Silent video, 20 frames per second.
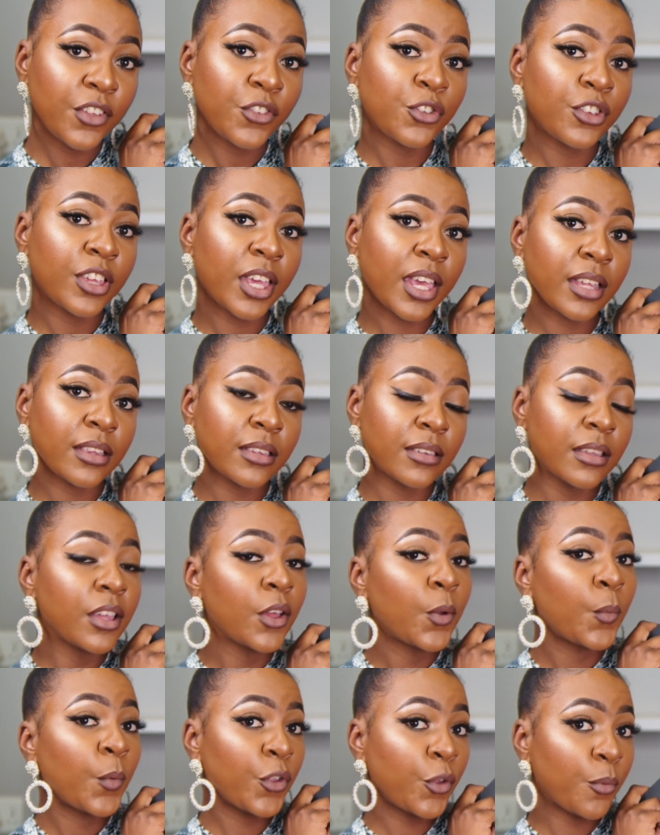that you
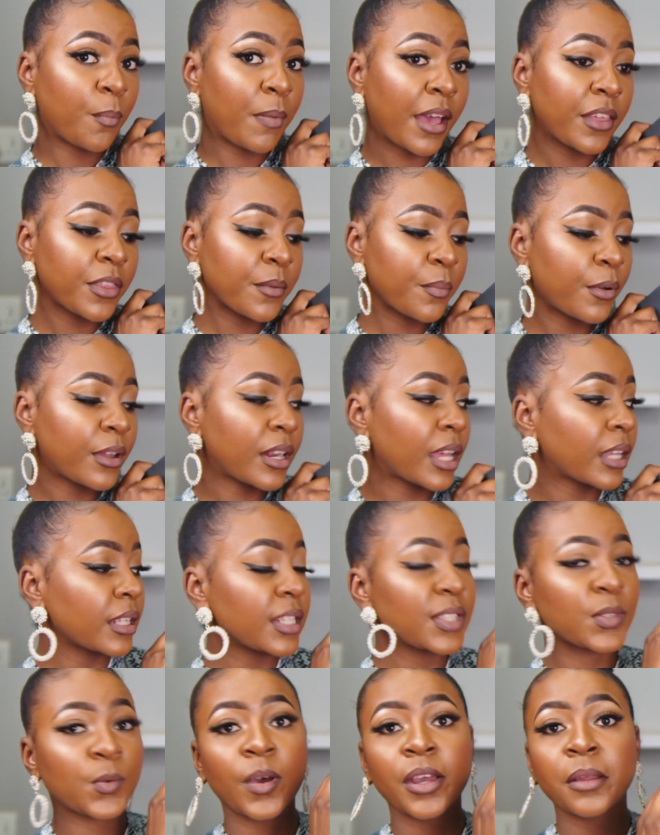get when you buy the
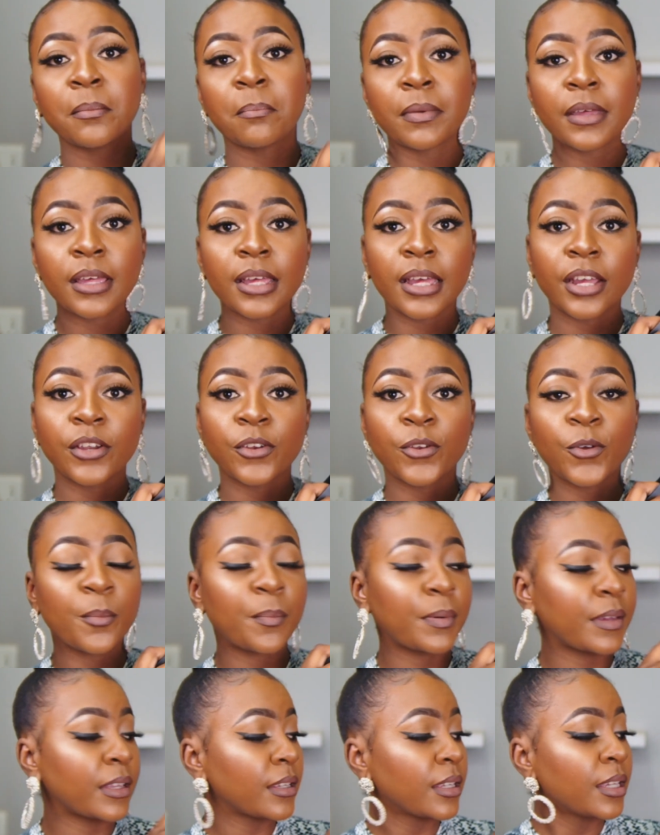product. It's quite big, I
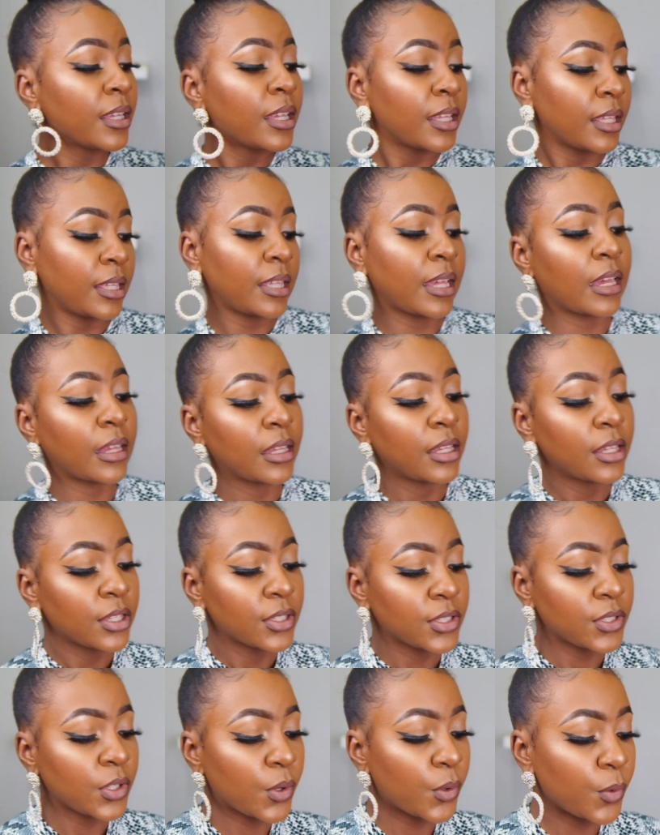know, but yeah.
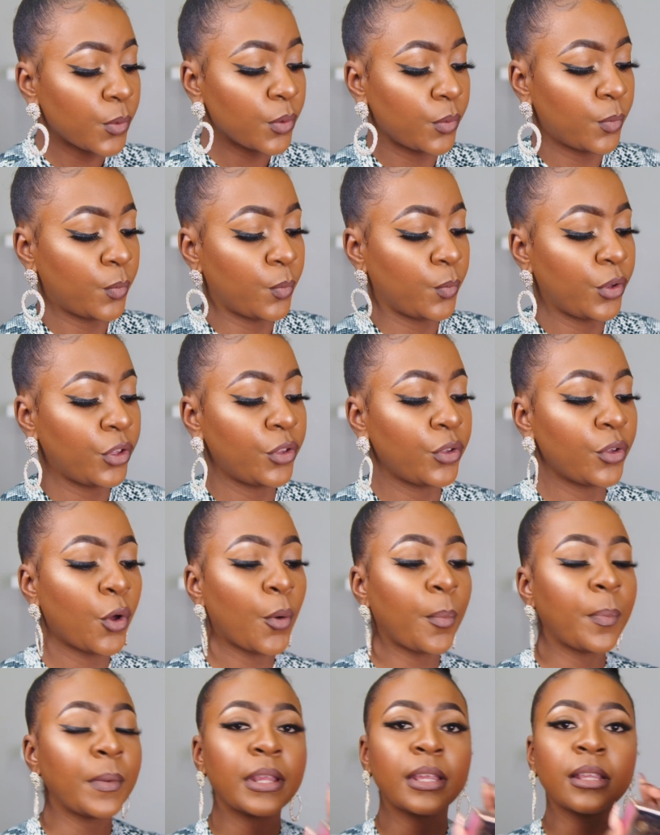So when
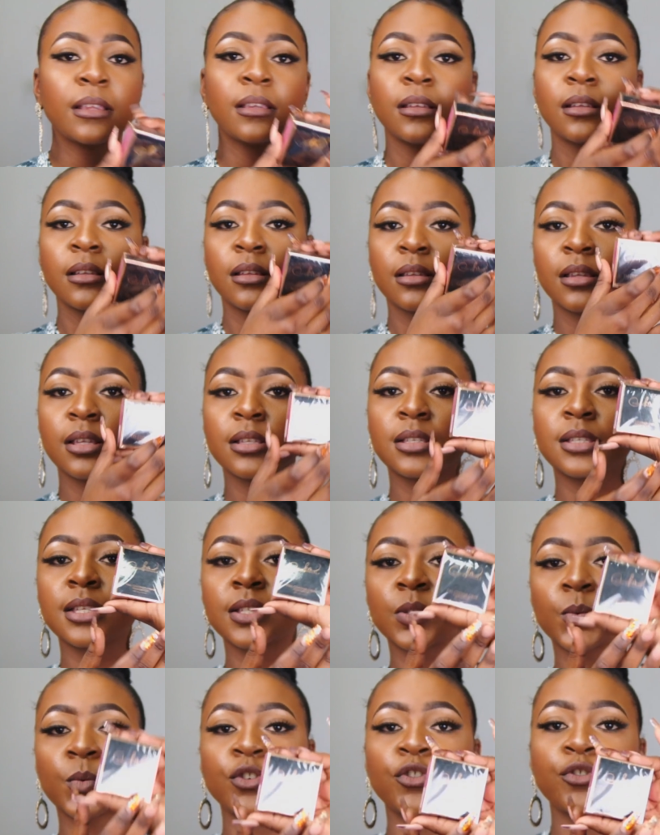you open it,
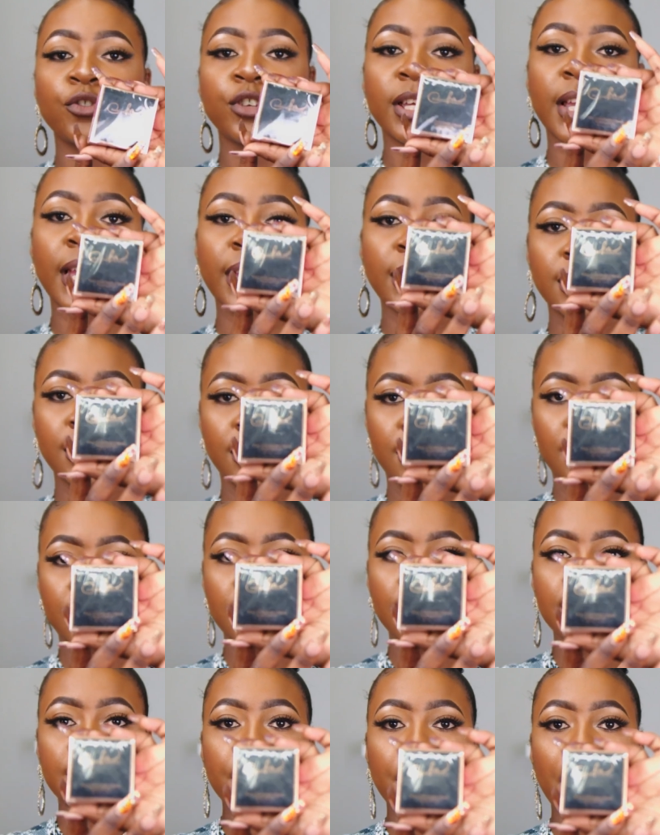this is what you get.
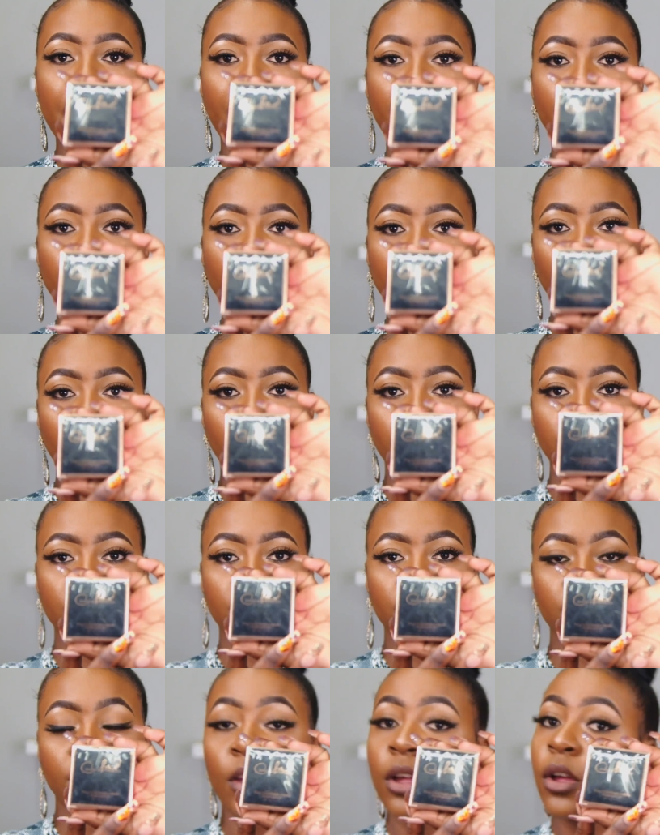This is the
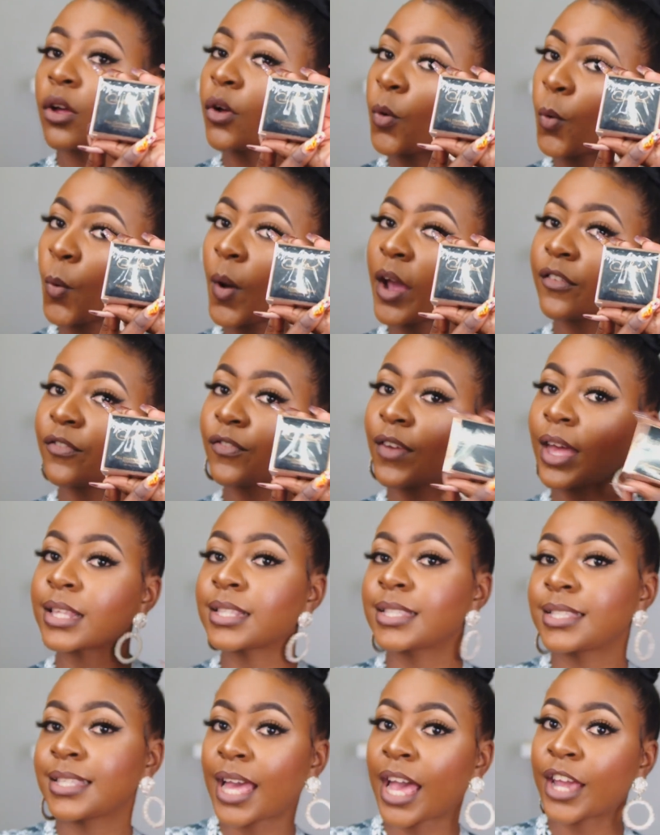packaging. Quite
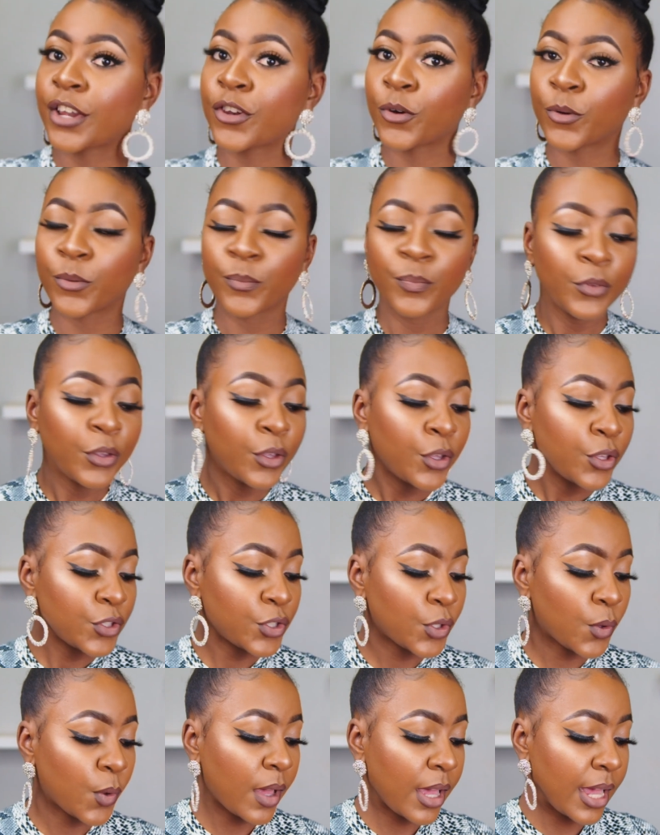fancy, I know.
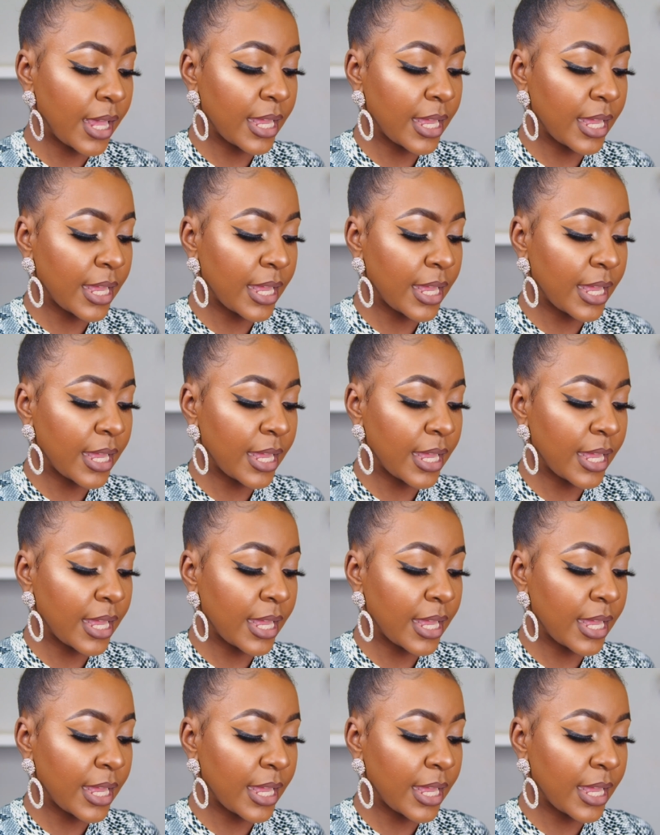So